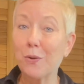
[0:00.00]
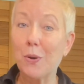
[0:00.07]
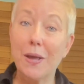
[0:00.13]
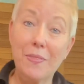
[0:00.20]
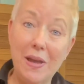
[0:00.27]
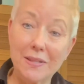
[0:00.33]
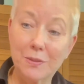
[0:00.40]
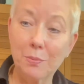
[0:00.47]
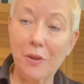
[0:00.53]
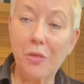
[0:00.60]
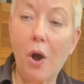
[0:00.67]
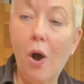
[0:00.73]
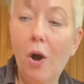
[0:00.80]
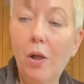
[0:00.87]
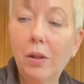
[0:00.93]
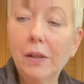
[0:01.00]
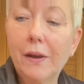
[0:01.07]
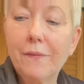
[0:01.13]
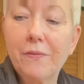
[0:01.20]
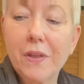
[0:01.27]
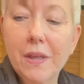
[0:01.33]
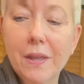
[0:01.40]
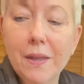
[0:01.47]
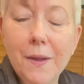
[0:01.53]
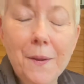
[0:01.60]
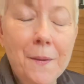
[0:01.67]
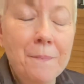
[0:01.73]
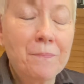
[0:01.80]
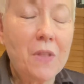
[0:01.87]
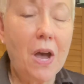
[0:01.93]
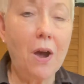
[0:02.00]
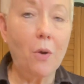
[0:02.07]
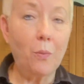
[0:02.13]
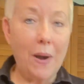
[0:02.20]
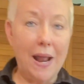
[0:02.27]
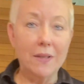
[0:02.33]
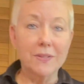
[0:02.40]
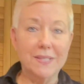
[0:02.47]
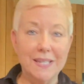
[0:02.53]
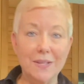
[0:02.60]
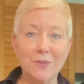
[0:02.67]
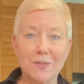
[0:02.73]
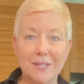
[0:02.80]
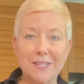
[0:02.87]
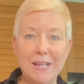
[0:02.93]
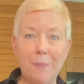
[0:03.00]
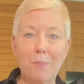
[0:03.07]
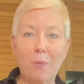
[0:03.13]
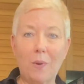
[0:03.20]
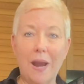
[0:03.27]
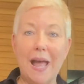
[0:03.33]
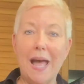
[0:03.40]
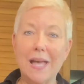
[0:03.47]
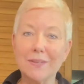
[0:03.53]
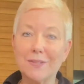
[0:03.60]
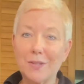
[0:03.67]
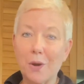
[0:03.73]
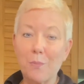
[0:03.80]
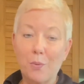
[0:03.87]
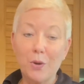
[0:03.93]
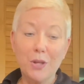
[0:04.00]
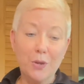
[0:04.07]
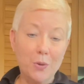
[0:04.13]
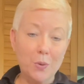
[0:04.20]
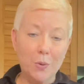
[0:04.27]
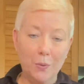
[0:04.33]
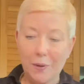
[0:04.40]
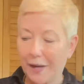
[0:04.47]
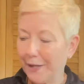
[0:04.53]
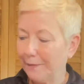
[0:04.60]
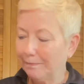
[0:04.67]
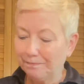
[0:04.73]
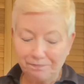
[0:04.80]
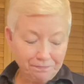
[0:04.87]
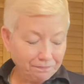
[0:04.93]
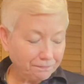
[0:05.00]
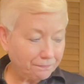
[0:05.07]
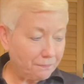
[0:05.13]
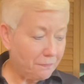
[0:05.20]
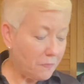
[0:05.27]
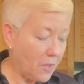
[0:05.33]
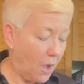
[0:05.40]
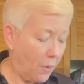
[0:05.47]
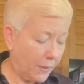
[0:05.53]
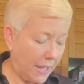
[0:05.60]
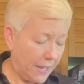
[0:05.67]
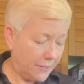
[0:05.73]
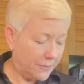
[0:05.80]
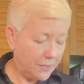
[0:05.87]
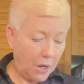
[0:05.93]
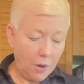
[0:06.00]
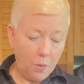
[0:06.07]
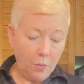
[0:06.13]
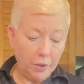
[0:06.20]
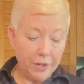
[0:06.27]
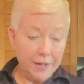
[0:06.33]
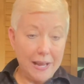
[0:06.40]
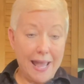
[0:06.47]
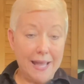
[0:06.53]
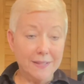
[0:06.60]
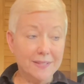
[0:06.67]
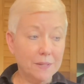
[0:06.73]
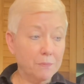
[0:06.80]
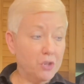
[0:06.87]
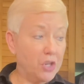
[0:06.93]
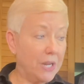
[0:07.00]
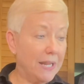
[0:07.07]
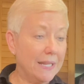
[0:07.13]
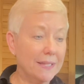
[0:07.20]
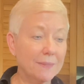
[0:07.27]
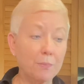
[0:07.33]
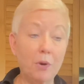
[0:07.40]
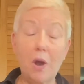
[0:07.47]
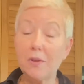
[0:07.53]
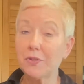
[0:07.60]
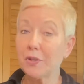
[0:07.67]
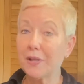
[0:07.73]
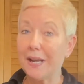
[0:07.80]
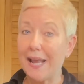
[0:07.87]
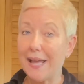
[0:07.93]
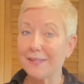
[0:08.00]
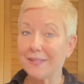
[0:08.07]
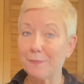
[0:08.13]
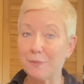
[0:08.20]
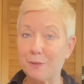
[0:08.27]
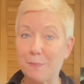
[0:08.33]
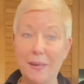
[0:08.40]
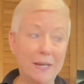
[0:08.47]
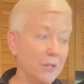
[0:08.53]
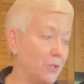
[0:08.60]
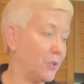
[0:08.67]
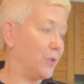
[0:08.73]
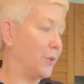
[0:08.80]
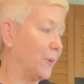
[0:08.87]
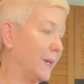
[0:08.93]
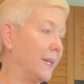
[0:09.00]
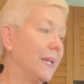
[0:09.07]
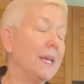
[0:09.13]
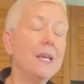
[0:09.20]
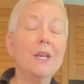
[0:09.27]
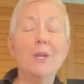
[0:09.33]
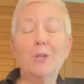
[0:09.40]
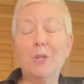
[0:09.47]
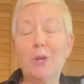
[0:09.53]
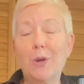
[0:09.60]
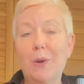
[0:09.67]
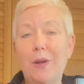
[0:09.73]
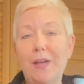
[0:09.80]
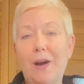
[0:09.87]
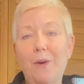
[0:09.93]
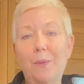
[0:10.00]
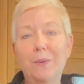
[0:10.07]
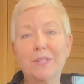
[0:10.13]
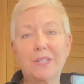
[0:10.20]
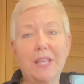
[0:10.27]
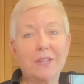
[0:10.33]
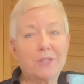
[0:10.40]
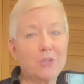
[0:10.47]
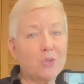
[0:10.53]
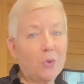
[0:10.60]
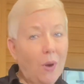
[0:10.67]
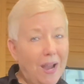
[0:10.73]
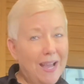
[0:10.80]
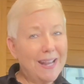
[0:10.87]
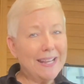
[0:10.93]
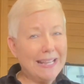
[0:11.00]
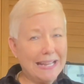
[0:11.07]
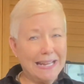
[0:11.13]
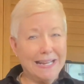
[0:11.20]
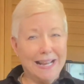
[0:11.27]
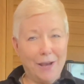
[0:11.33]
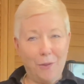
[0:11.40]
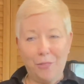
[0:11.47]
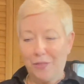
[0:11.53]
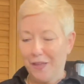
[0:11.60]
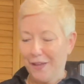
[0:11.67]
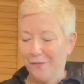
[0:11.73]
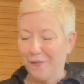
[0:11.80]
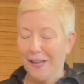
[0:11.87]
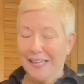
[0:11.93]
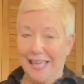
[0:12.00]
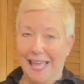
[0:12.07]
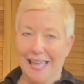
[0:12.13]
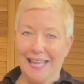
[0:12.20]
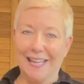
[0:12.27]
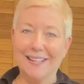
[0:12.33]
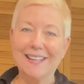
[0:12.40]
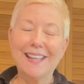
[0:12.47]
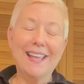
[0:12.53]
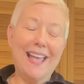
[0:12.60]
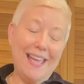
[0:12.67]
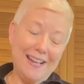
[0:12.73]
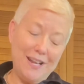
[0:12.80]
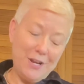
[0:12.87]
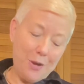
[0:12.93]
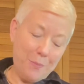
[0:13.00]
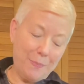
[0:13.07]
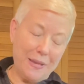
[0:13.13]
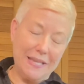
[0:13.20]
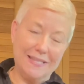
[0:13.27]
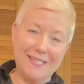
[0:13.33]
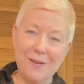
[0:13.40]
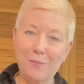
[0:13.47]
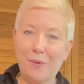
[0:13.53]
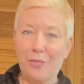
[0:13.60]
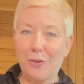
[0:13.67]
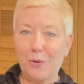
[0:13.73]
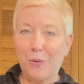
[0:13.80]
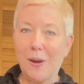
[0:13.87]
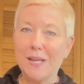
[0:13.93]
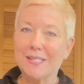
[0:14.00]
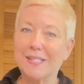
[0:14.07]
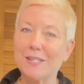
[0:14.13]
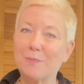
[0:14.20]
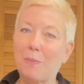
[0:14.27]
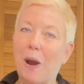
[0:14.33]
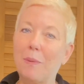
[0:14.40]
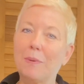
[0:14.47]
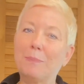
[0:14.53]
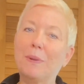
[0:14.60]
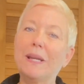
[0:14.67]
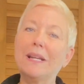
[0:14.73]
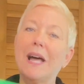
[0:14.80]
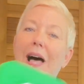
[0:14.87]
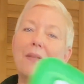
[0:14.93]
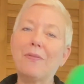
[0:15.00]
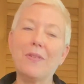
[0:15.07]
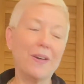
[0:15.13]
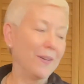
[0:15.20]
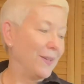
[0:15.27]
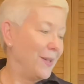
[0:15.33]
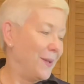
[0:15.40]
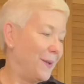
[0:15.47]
and that's with all of the round seals that Tupperware has, so pretty cool, right? Okay, so we're gonna add some cheese. We're also gonna add some spinach to it. You know, I always like to try to eat healthy if I can, and I know pizza with the crust is probably not the